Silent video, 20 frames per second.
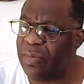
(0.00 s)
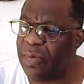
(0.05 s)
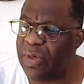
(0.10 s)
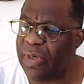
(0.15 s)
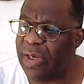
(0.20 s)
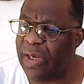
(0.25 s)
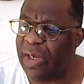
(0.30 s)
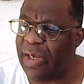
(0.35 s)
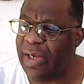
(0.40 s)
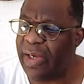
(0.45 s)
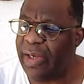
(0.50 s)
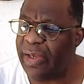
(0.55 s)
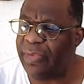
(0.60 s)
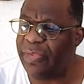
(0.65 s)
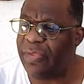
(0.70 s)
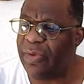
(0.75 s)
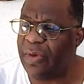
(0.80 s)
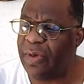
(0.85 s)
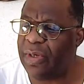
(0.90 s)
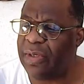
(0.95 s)
what I
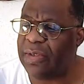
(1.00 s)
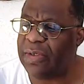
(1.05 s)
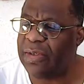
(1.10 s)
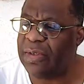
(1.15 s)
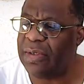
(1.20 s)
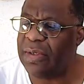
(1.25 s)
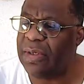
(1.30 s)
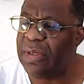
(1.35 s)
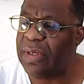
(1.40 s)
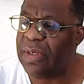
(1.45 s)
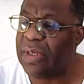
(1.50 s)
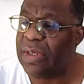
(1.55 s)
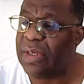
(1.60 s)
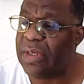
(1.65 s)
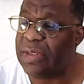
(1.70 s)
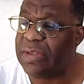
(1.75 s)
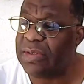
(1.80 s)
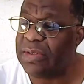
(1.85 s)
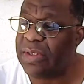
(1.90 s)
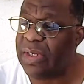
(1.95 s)
thought
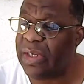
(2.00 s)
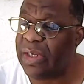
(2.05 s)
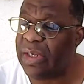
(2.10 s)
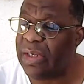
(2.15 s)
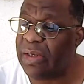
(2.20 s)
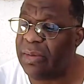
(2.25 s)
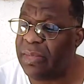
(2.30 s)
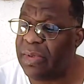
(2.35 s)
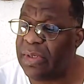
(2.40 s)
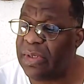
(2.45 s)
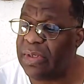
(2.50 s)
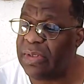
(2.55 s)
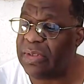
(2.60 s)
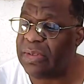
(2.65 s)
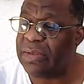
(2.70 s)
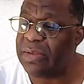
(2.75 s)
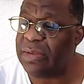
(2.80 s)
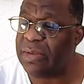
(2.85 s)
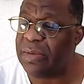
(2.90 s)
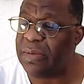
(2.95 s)
his name is
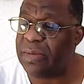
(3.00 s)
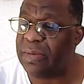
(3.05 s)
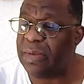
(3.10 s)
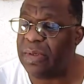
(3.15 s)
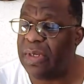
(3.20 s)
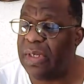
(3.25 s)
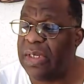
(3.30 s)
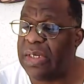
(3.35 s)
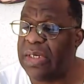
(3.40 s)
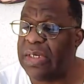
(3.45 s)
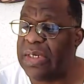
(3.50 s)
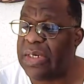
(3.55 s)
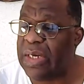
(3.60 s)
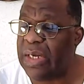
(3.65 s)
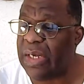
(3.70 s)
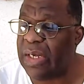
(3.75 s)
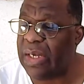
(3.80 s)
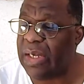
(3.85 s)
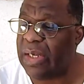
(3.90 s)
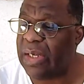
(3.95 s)
too.
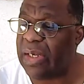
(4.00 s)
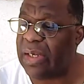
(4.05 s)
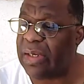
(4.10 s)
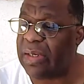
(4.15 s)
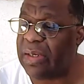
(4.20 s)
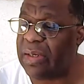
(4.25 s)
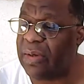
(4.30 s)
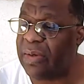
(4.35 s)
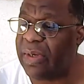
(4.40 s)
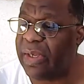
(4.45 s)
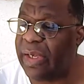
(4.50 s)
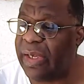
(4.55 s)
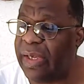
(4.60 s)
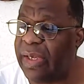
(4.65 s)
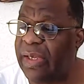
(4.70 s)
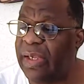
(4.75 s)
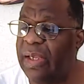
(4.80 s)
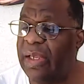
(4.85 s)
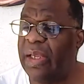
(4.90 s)
Okay.